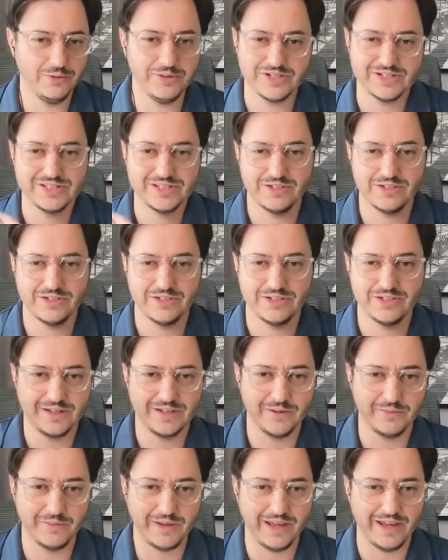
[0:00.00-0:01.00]
We just used
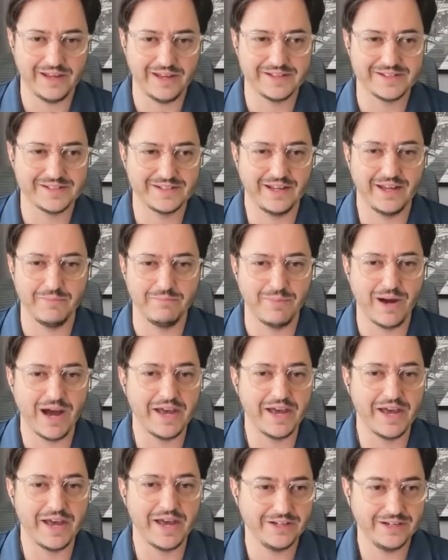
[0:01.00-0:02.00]
them as a
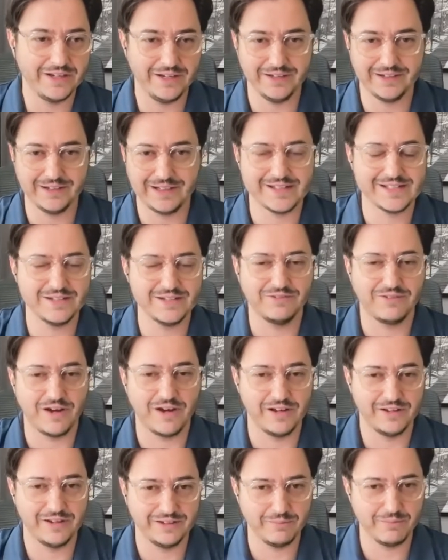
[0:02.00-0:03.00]
binary
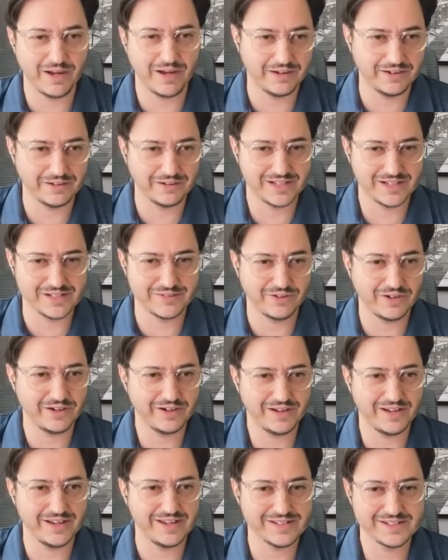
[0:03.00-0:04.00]
classifier in the binary classifier
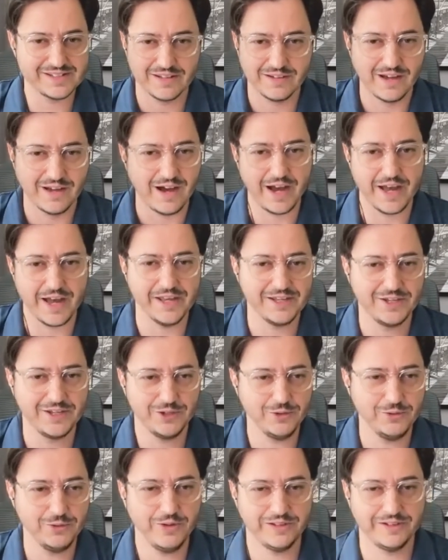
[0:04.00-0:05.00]
as high
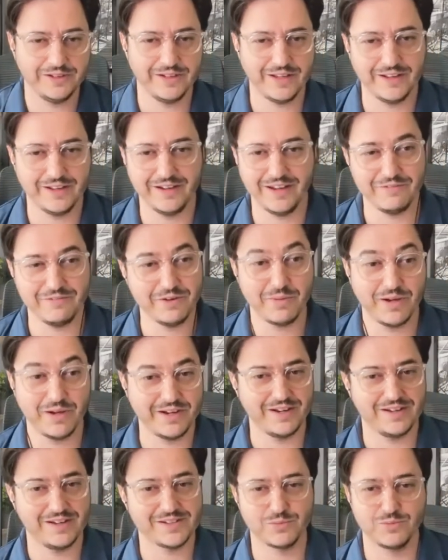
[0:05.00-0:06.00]
IQ, and then
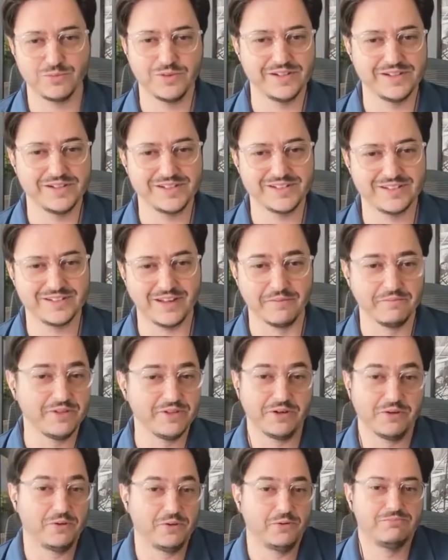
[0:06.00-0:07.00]
everybody else was,
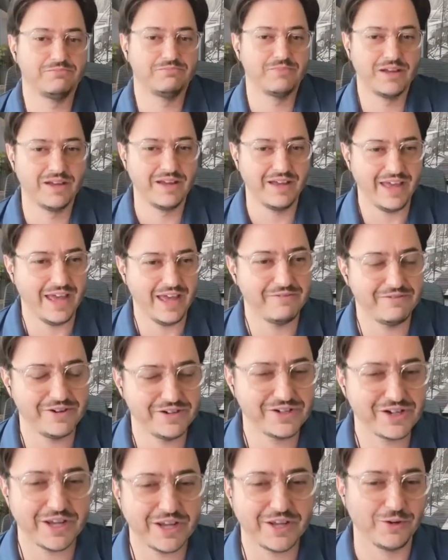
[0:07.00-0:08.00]
you know,
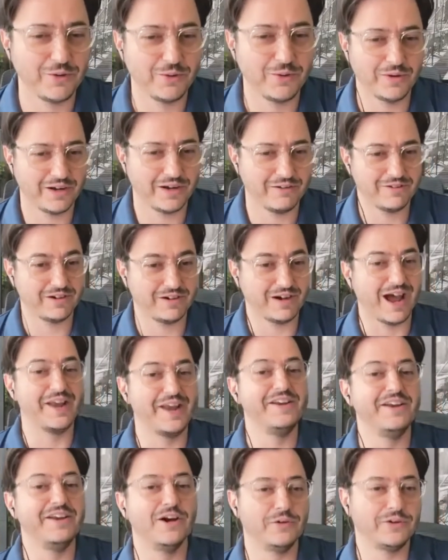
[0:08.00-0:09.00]
average IQ, whatever,
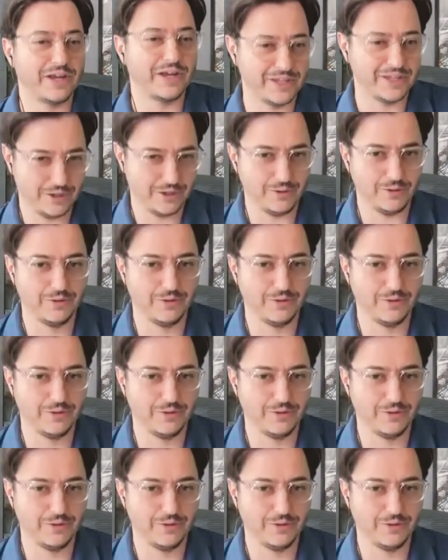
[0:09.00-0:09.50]
unknown IQ.